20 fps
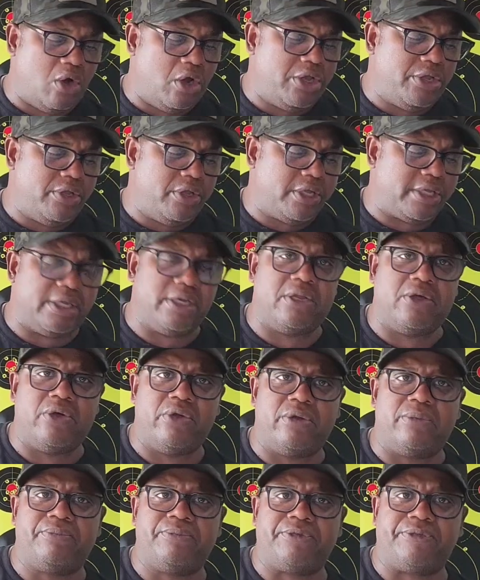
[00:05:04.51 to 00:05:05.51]
Or you can
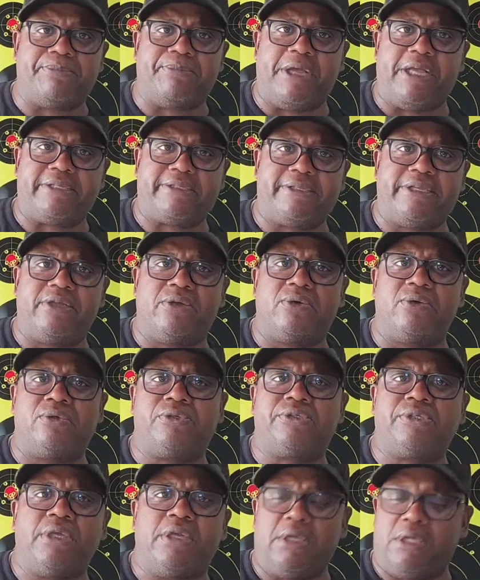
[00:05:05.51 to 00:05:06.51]
load them by
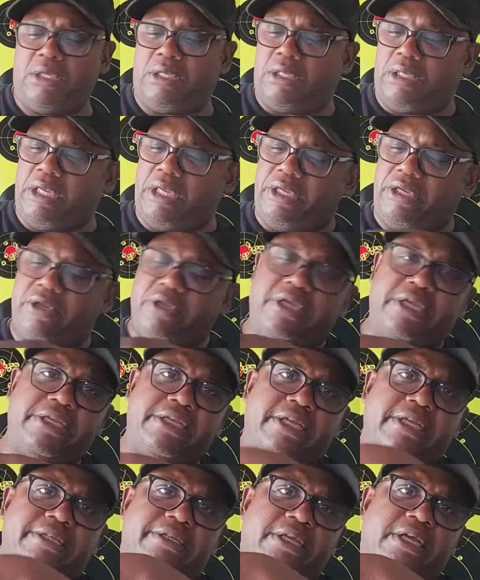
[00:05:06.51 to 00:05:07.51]
singles, and you can
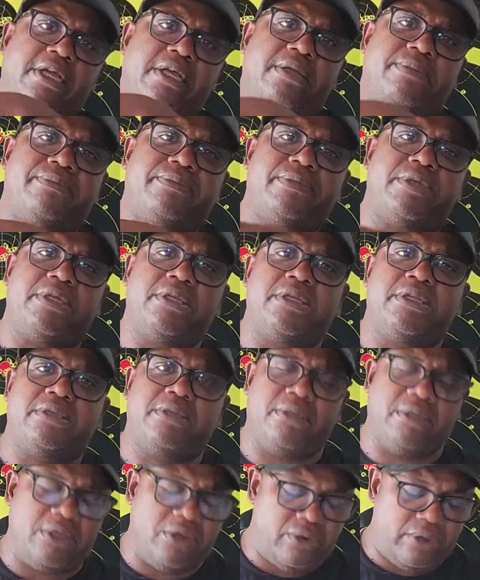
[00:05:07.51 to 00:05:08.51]
just
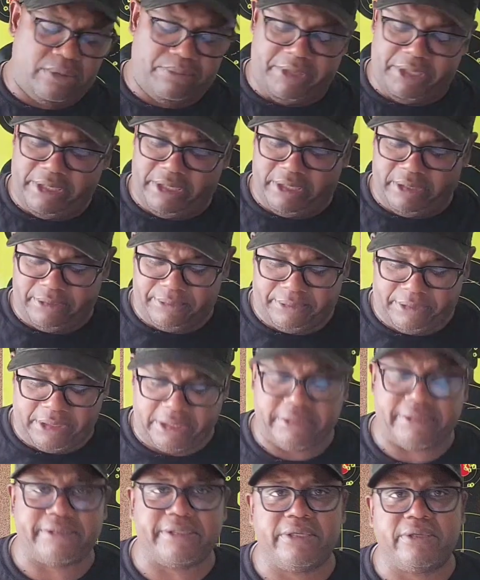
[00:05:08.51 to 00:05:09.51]
load them in there
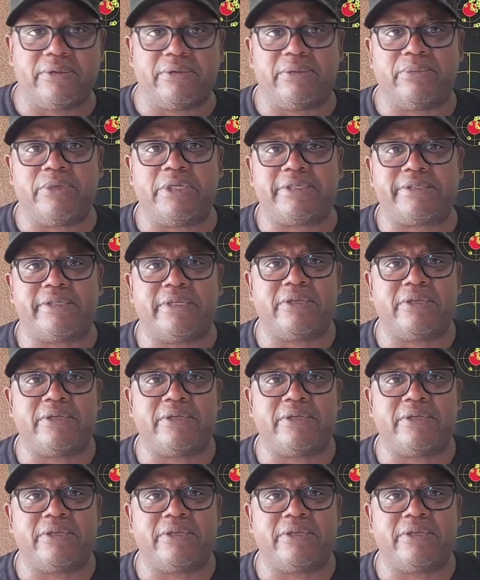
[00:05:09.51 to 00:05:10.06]
with